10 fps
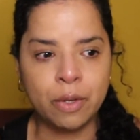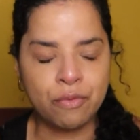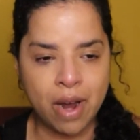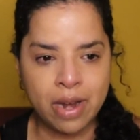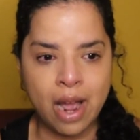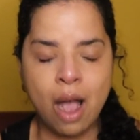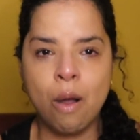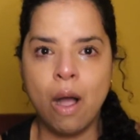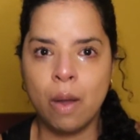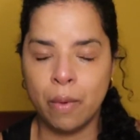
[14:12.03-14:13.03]
but right
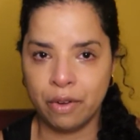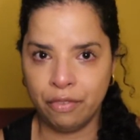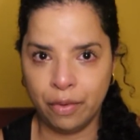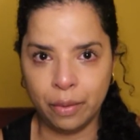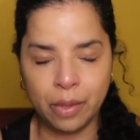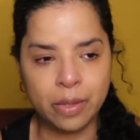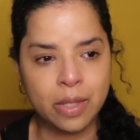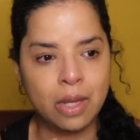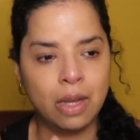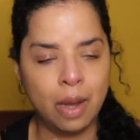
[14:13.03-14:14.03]
now I want to
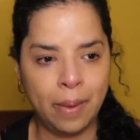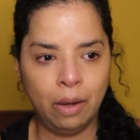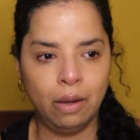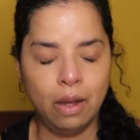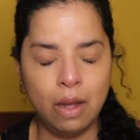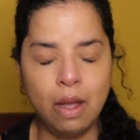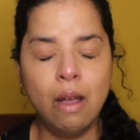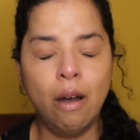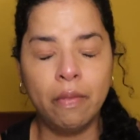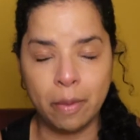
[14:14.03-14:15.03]
focus about
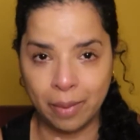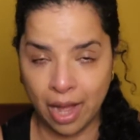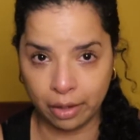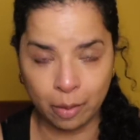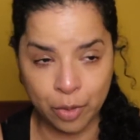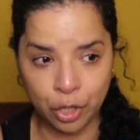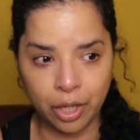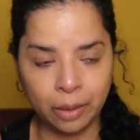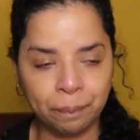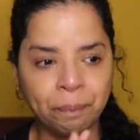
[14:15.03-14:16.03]
on the black
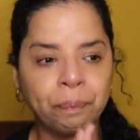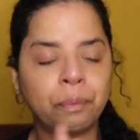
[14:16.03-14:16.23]
community.